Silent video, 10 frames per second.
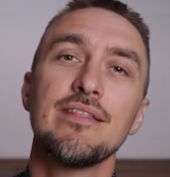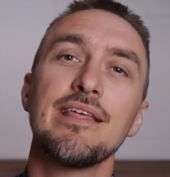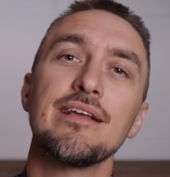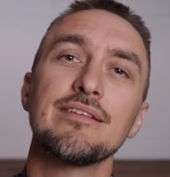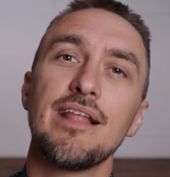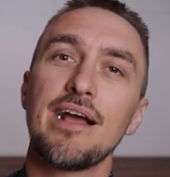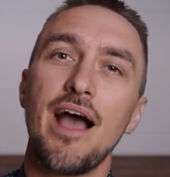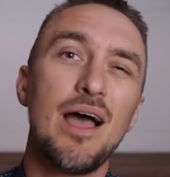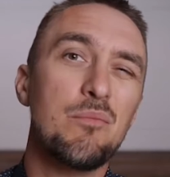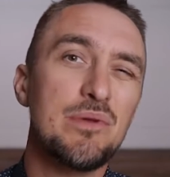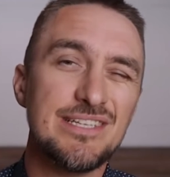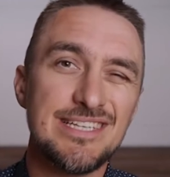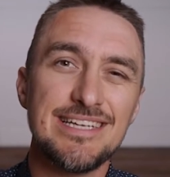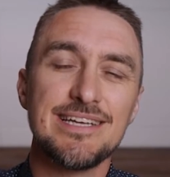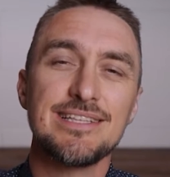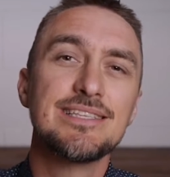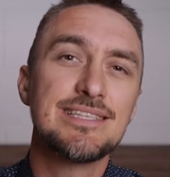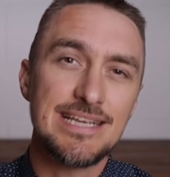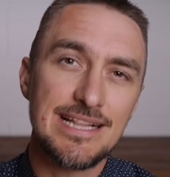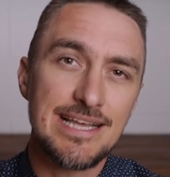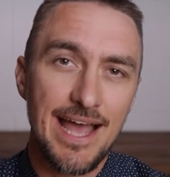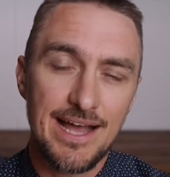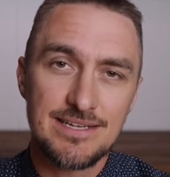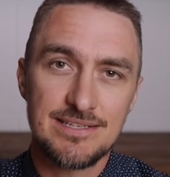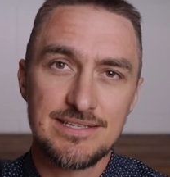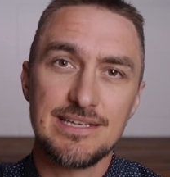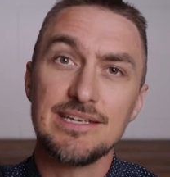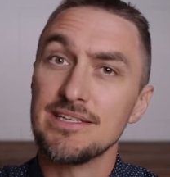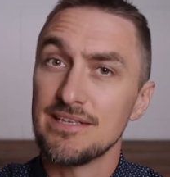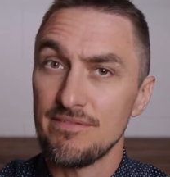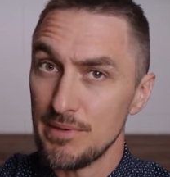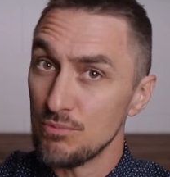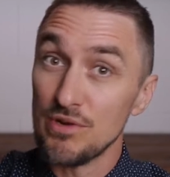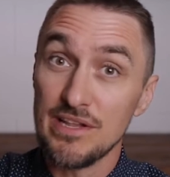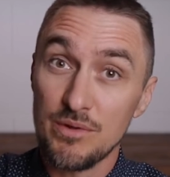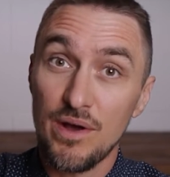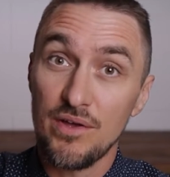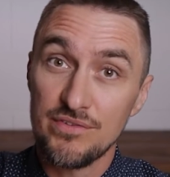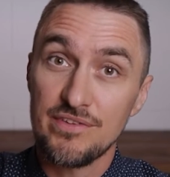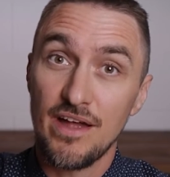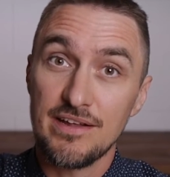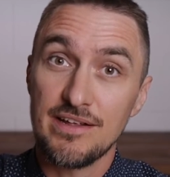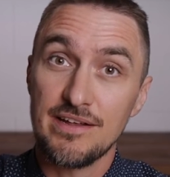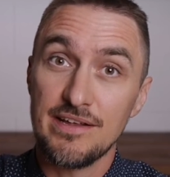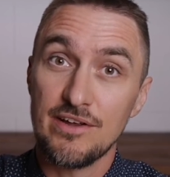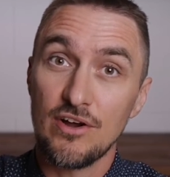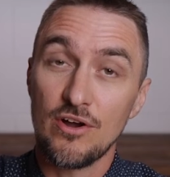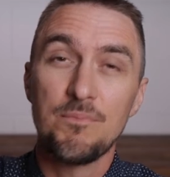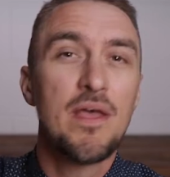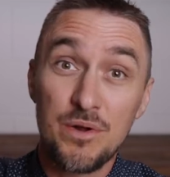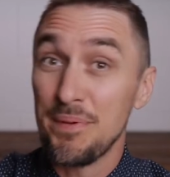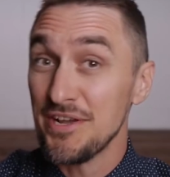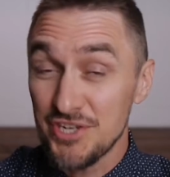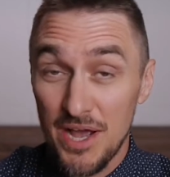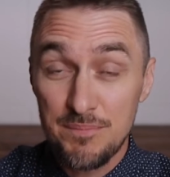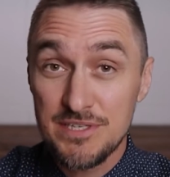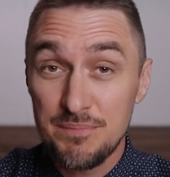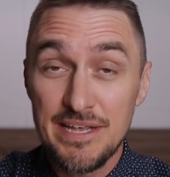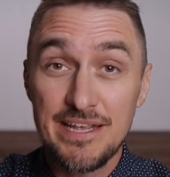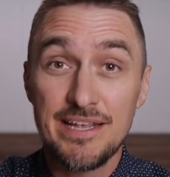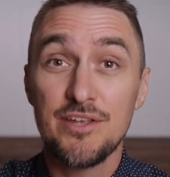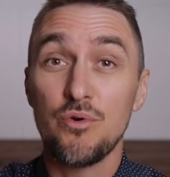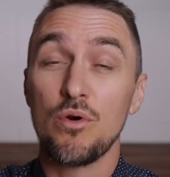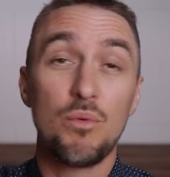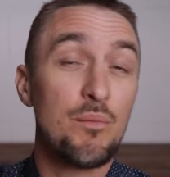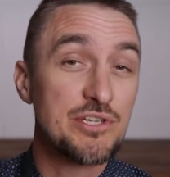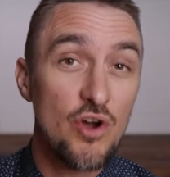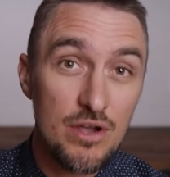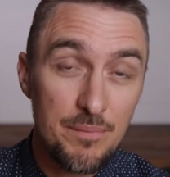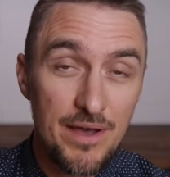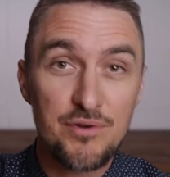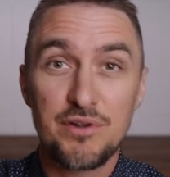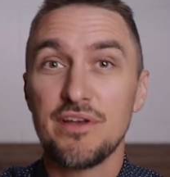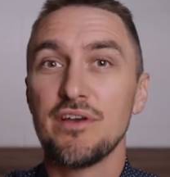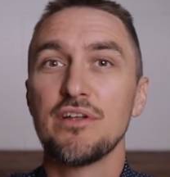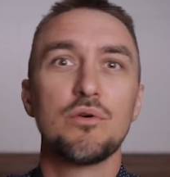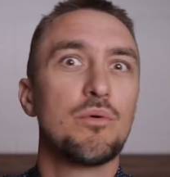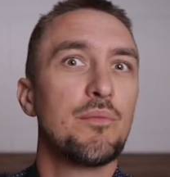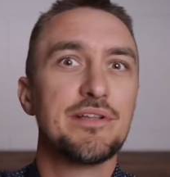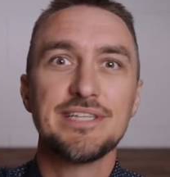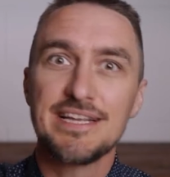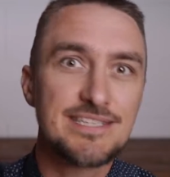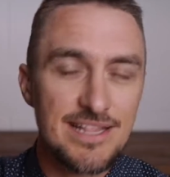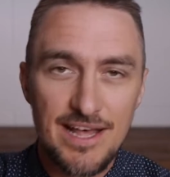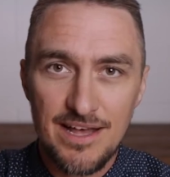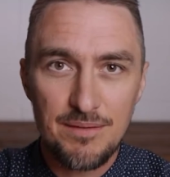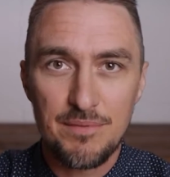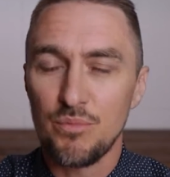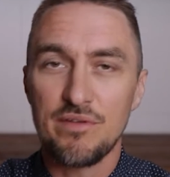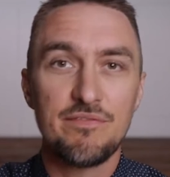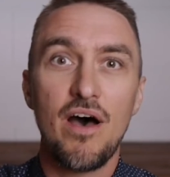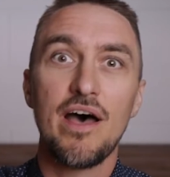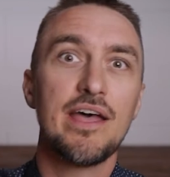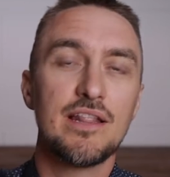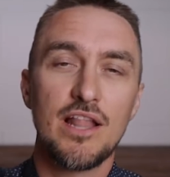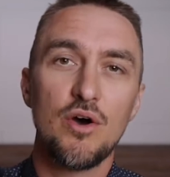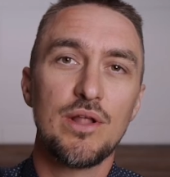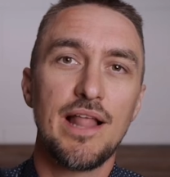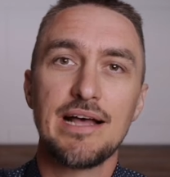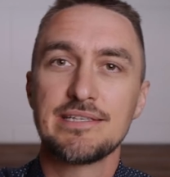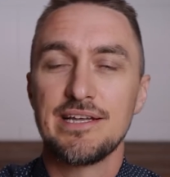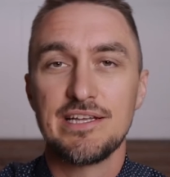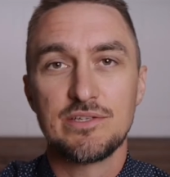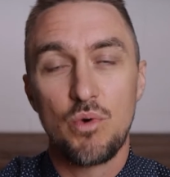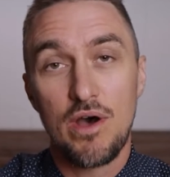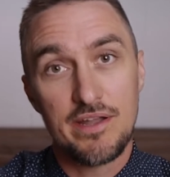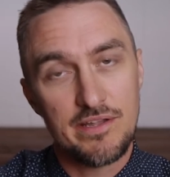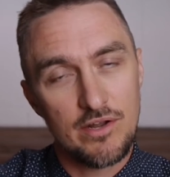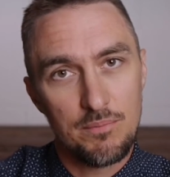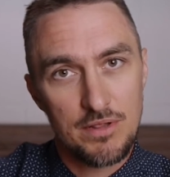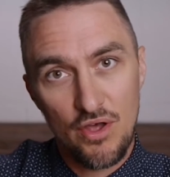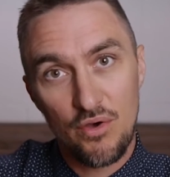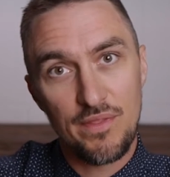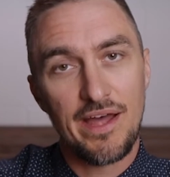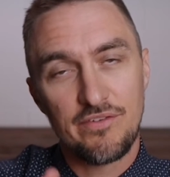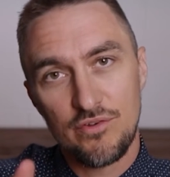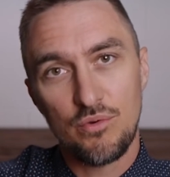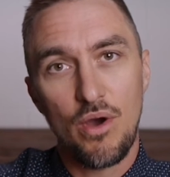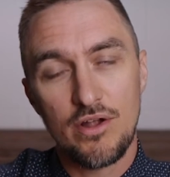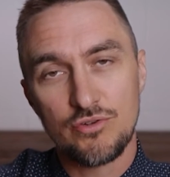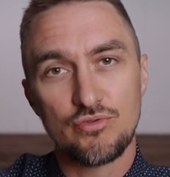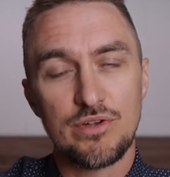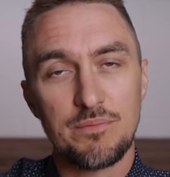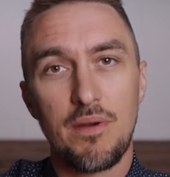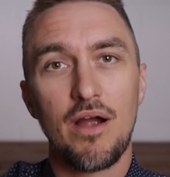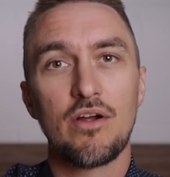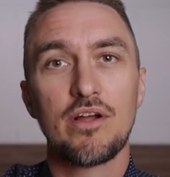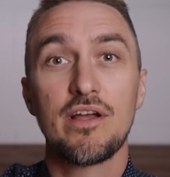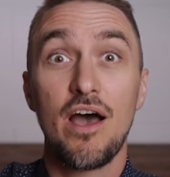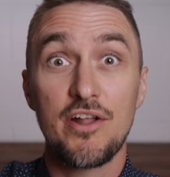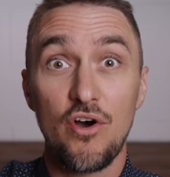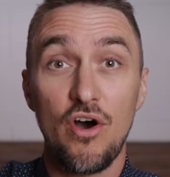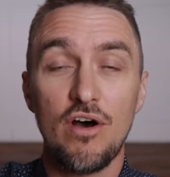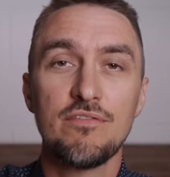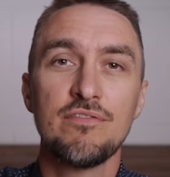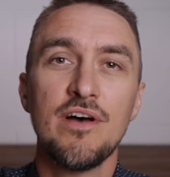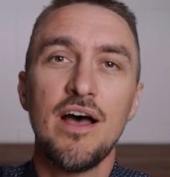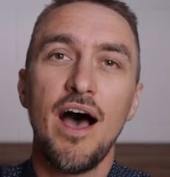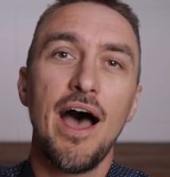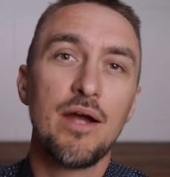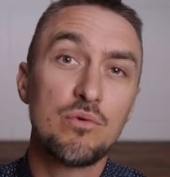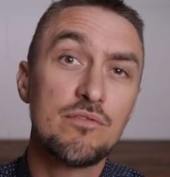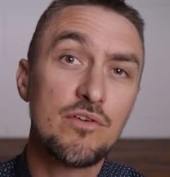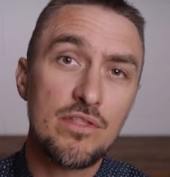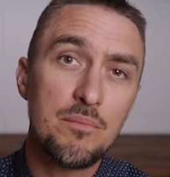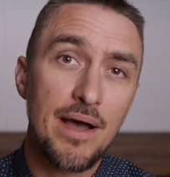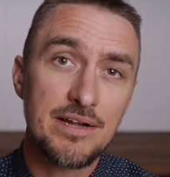Things like IBD and celiac disease have been really well studied here. When a patient comes to me, or when we talk about it, or when we test them and we find low elastase 1, you know, below that 200 mark cutoff, I refer them